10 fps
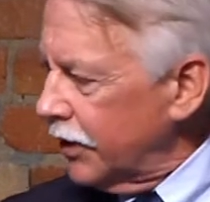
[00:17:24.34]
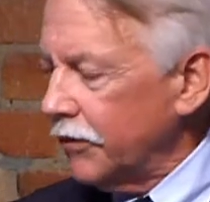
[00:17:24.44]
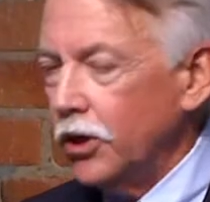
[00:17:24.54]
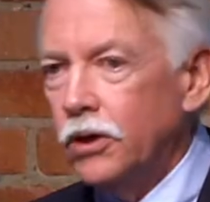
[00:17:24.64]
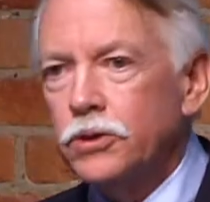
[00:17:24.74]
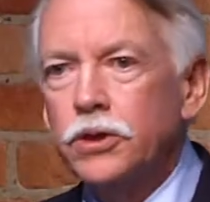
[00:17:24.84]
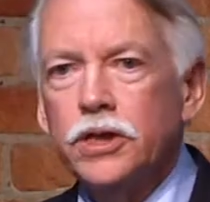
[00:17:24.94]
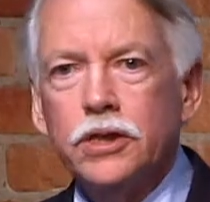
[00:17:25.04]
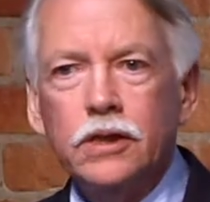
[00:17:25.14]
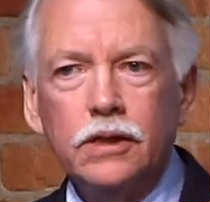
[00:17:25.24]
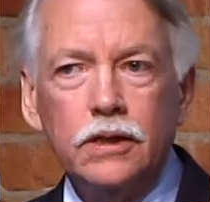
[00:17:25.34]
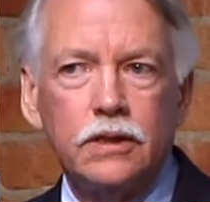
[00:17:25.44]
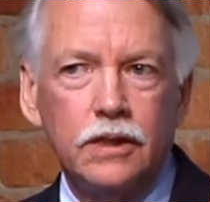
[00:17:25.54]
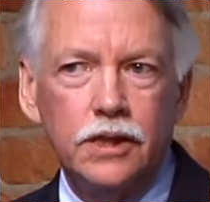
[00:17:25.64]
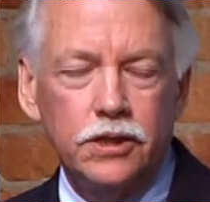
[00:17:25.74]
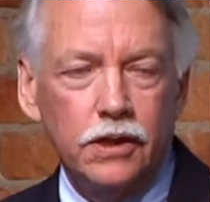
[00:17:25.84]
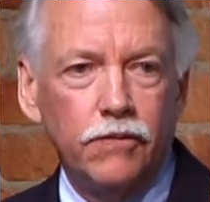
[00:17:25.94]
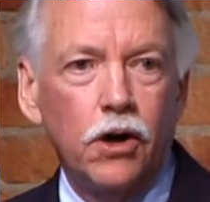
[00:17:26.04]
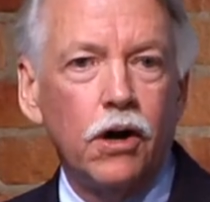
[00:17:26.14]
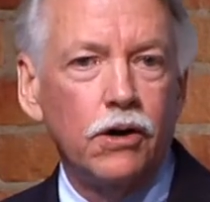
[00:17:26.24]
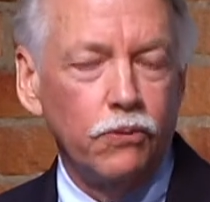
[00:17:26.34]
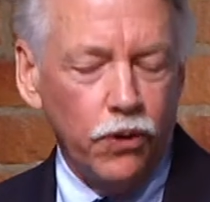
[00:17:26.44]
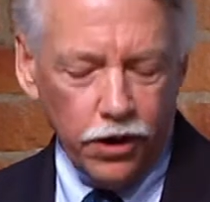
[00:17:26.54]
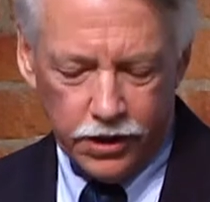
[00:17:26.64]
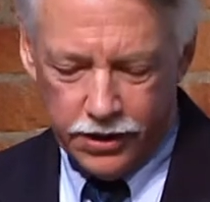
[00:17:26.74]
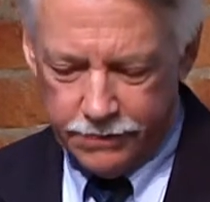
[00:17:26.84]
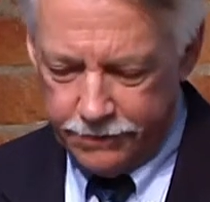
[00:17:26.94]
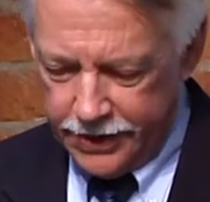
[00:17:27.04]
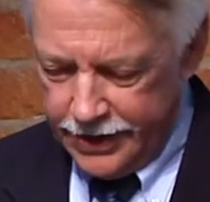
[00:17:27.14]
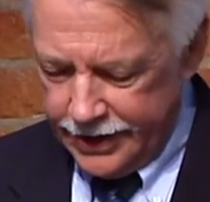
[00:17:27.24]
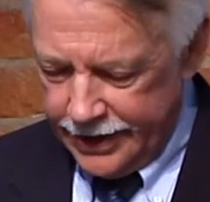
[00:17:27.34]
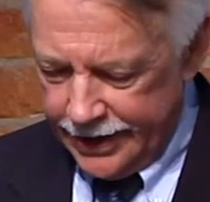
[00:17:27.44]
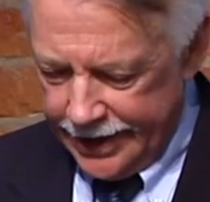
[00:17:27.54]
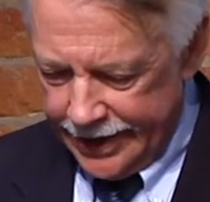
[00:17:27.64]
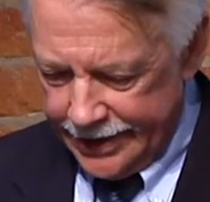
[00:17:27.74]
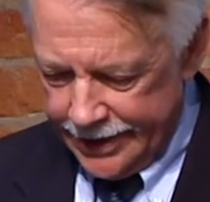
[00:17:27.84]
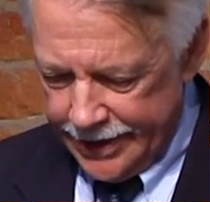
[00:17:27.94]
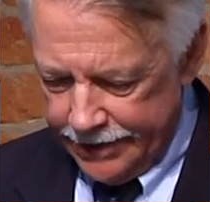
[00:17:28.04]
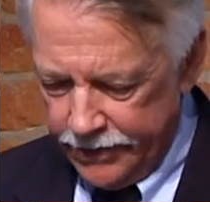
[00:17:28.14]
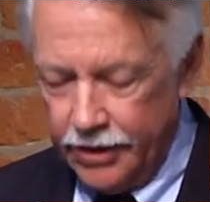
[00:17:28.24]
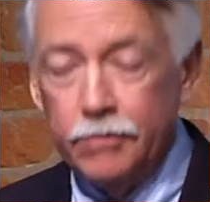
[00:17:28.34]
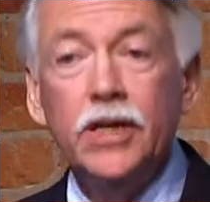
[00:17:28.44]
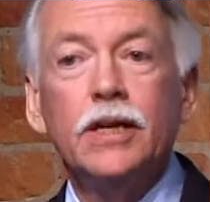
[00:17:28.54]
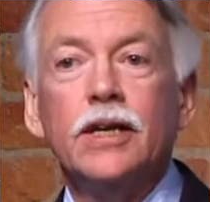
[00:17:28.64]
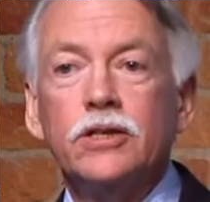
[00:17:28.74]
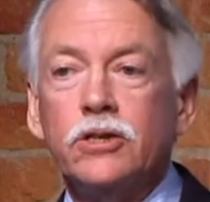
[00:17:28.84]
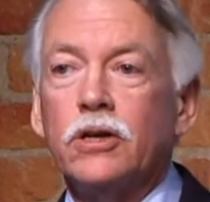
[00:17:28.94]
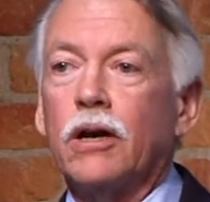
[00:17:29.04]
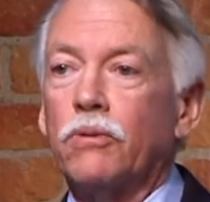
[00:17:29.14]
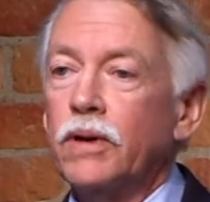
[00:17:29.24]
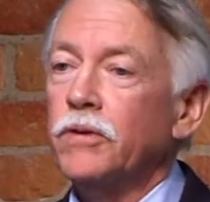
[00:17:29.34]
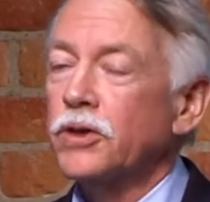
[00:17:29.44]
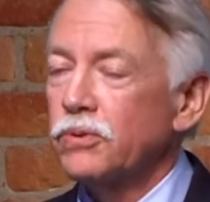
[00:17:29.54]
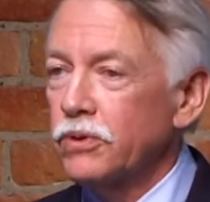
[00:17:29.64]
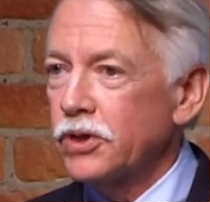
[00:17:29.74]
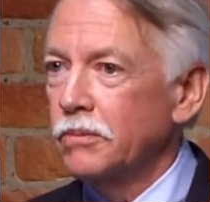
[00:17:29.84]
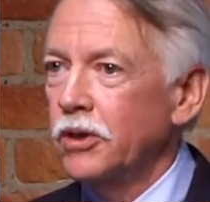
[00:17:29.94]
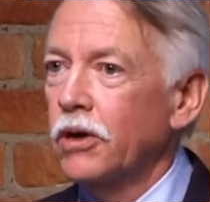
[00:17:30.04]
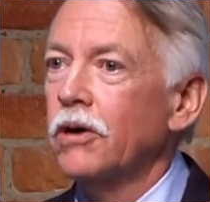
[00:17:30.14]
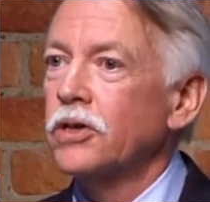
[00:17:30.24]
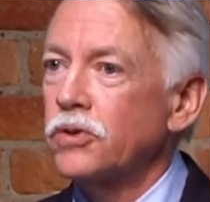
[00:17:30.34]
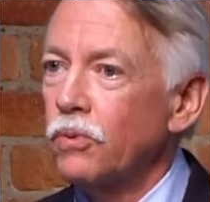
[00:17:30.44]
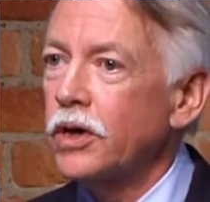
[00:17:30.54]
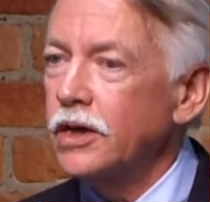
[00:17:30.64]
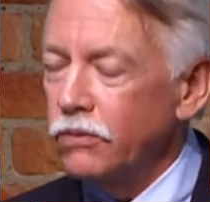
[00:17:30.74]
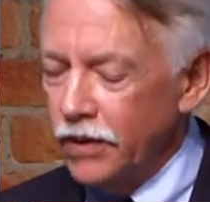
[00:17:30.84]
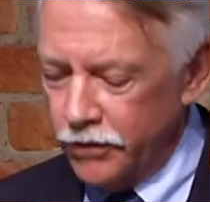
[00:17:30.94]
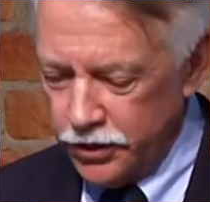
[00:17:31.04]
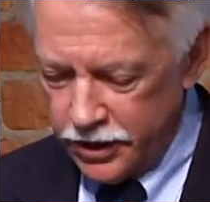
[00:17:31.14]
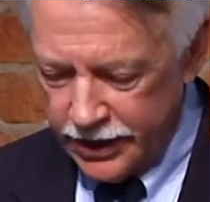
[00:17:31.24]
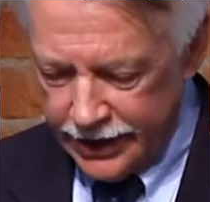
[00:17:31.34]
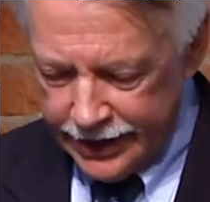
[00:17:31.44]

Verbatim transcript: We have a long tradition in this nation of hard work. And um, in many cases, our rivers were some of the hardest working rivers.